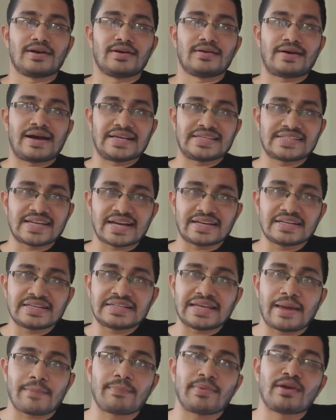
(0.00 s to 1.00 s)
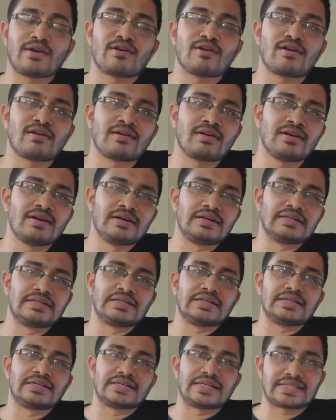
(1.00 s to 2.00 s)
I started tapping on
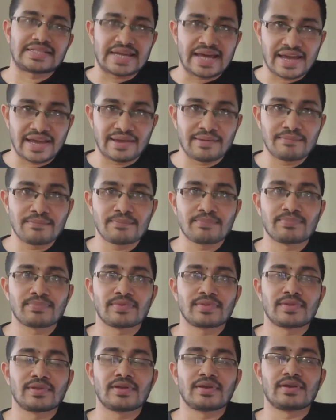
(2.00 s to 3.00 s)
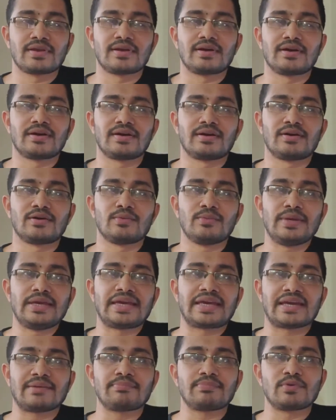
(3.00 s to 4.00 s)
the time
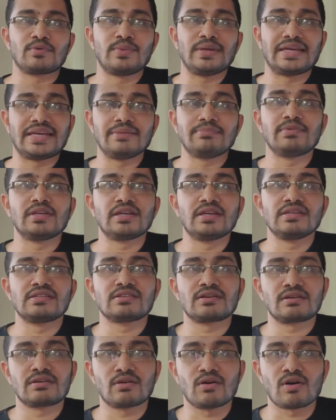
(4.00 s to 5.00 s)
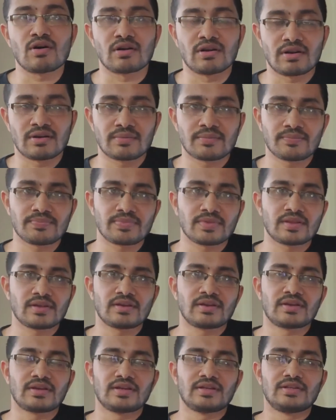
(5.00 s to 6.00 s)
we keep the geyser on.
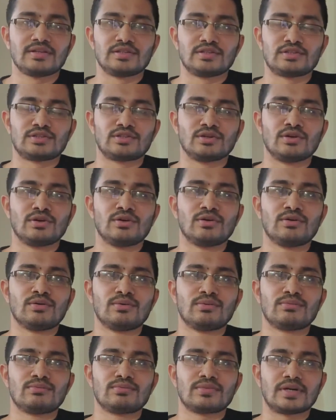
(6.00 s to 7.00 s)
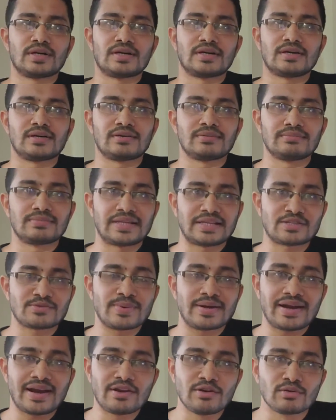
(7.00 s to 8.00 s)
So
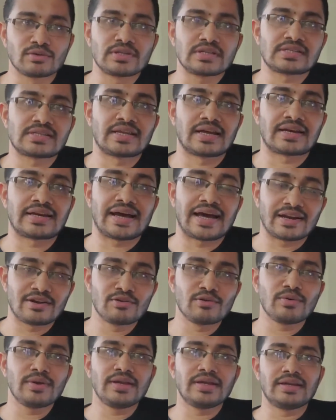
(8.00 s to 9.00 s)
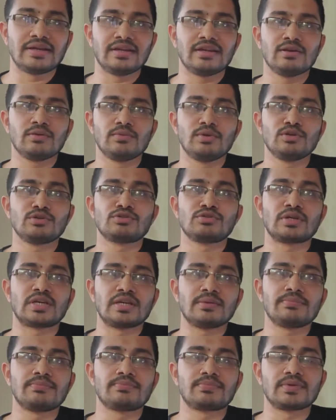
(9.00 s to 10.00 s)
that's where I noticed that unknowingly we used to
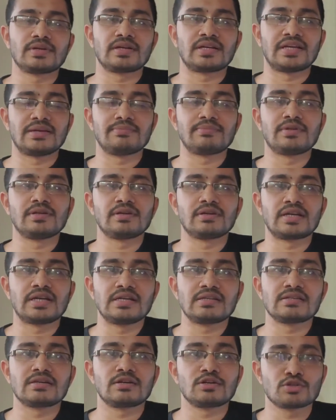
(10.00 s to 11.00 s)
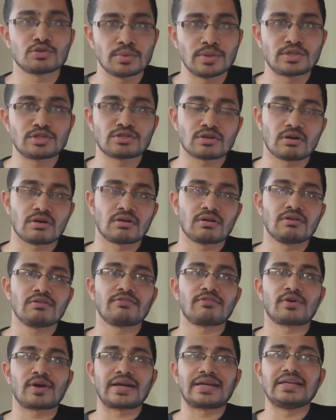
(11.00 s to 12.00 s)
keep the geyser switched
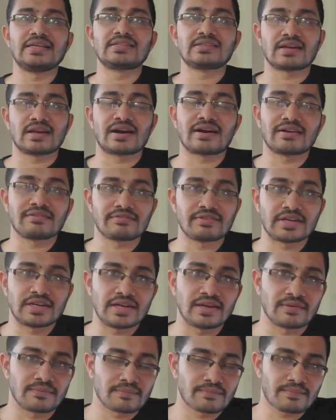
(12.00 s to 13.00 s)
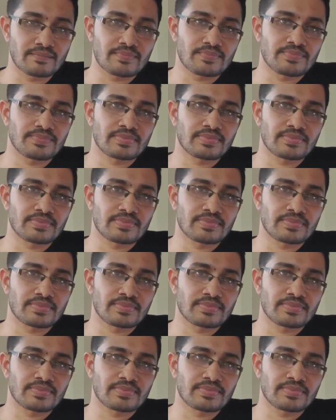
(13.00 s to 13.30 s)
on for at least an hour every day.